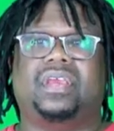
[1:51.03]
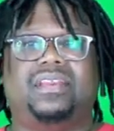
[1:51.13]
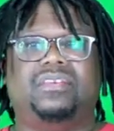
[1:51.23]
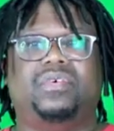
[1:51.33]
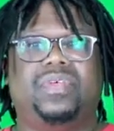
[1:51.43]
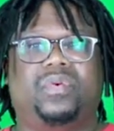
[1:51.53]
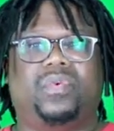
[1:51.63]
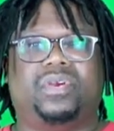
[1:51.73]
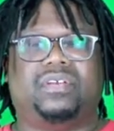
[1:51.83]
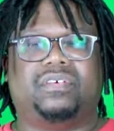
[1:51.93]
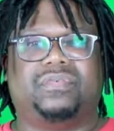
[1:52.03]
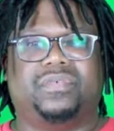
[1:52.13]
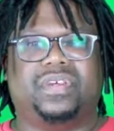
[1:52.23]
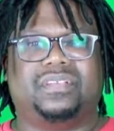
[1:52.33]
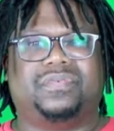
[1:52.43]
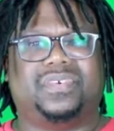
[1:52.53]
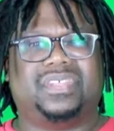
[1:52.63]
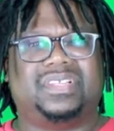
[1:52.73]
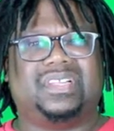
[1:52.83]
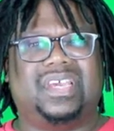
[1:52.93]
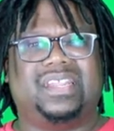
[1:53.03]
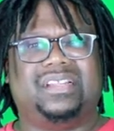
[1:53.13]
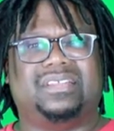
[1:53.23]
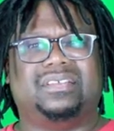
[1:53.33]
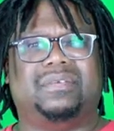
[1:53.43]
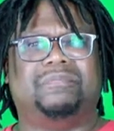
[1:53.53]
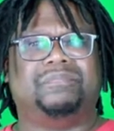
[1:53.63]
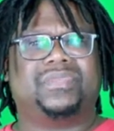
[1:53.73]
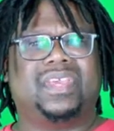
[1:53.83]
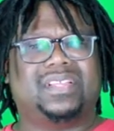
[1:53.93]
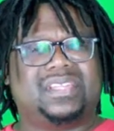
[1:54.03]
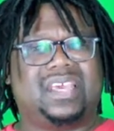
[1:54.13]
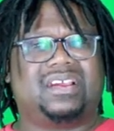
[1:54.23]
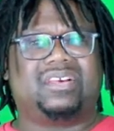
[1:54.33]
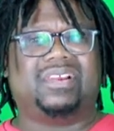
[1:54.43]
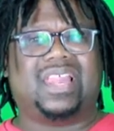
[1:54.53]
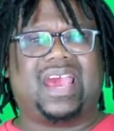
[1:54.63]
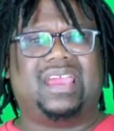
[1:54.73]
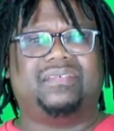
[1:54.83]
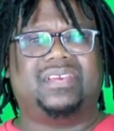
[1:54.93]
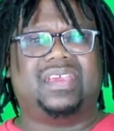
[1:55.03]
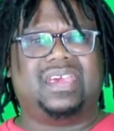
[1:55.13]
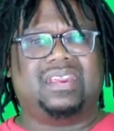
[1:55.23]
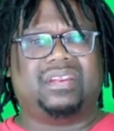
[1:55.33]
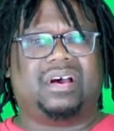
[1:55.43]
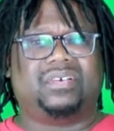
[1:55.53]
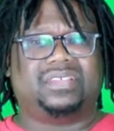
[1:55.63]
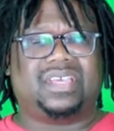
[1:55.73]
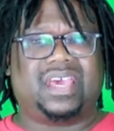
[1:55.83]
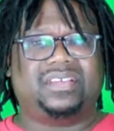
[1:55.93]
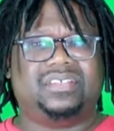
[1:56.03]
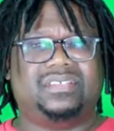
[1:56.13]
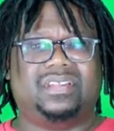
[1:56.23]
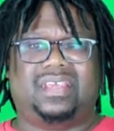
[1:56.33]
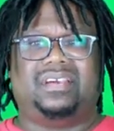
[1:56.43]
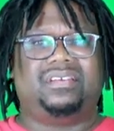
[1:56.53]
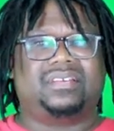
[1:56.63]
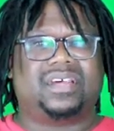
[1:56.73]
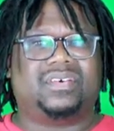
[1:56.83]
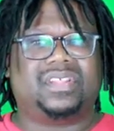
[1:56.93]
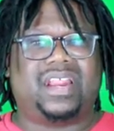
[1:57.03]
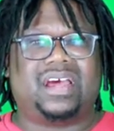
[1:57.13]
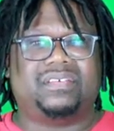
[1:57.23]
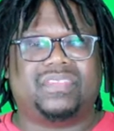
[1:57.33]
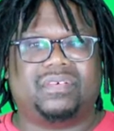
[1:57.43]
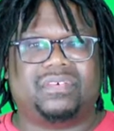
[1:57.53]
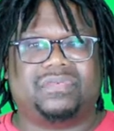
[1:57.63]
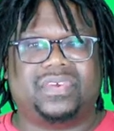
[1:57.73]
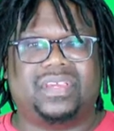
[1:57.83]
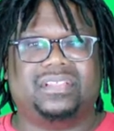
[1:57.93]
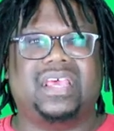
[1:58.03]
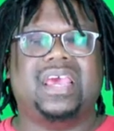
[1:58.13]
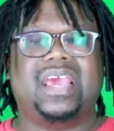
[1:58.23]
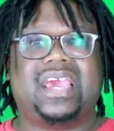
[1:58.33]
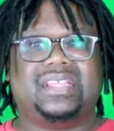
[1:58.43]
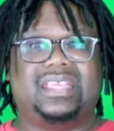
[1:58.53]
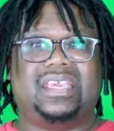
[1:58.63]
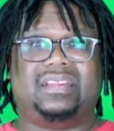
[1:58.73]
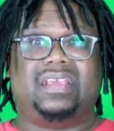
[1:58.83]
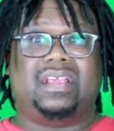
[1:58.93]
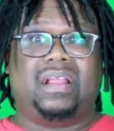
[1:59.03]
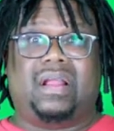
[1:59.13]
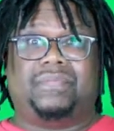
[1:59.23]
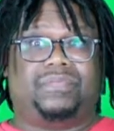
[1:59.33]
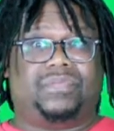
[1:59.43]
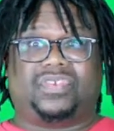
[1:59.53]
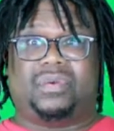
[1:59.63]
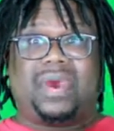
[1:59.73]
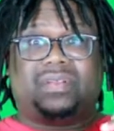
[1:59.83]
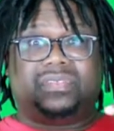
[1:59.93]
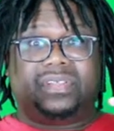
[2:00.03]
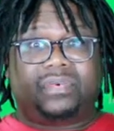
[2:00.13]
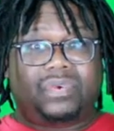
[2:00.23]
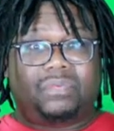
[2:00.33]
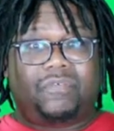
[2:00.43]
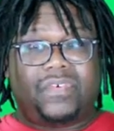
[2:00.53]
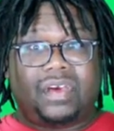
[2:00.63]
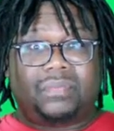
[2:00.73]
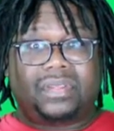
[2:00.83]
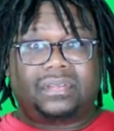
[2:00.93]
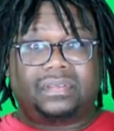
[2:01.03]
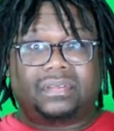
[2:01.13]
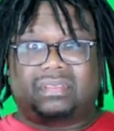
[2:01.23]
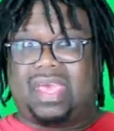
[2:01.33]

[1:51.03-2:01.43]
I know they weren't her friends for this lady to take her life in an altercation. They could have talked it out if they were friends. And then somebody was in the room filming.